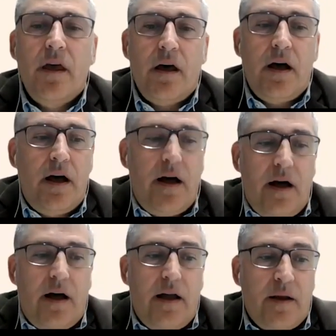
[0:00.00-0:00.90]

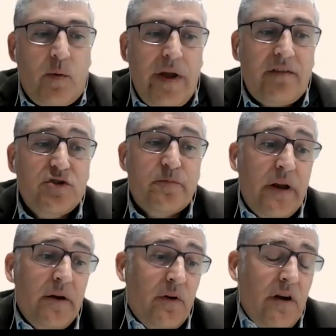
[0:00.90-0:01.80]
And we have to
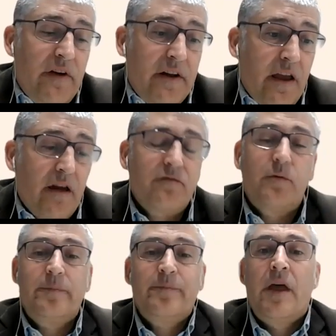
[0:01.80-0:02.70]
explain really very
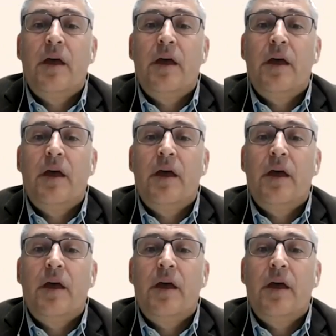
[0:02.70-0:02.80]
carefully.